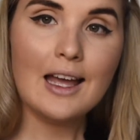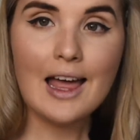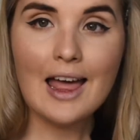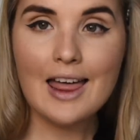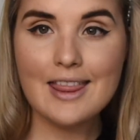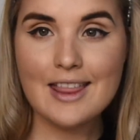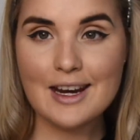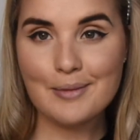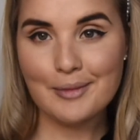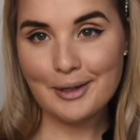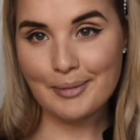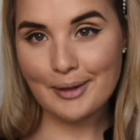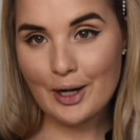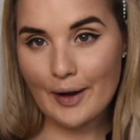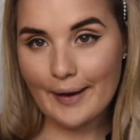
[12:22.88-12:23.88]
And then I'm
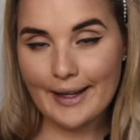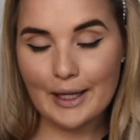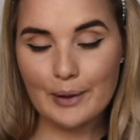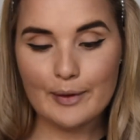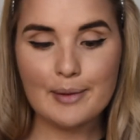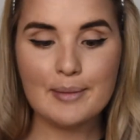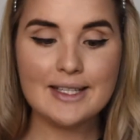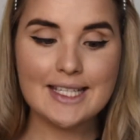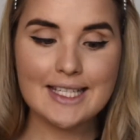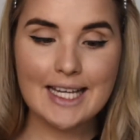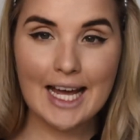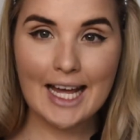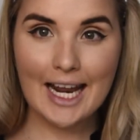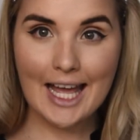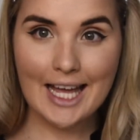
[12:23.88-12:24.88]
gonna be going in with
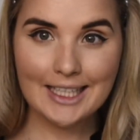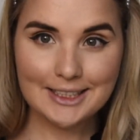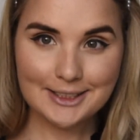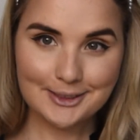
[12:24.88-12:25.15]
mascara.